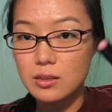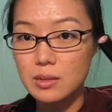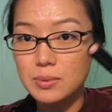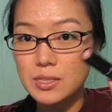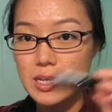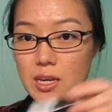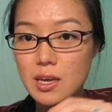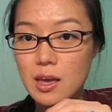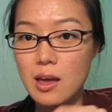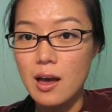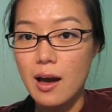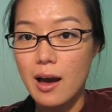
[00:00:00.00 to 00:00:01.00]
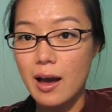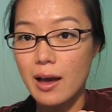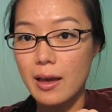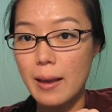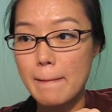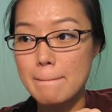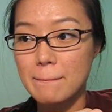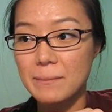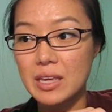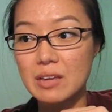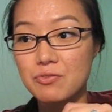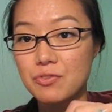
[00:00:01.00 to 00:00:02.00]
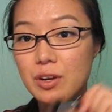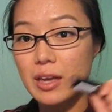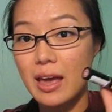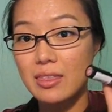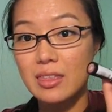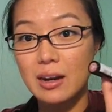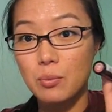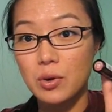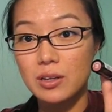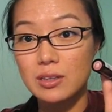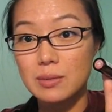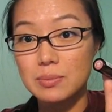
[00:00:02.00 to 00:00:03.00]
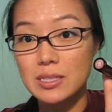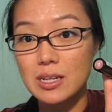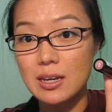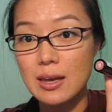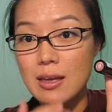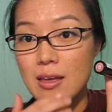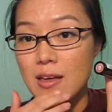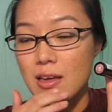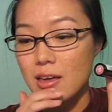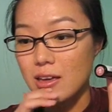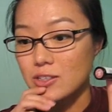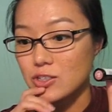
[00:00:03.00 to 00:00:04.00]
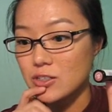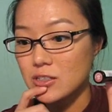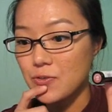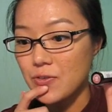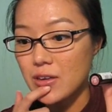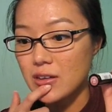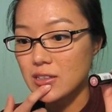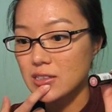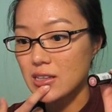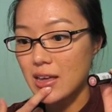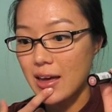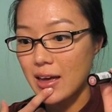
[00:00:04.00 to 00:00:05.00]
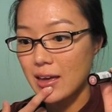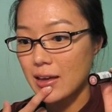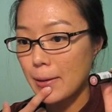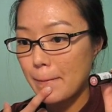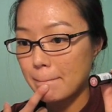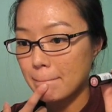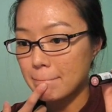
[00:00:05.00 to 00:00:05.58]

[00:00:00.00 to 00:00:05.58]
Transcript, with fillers: lipstick, I can forget that I'm wearing lipstick. It just feels like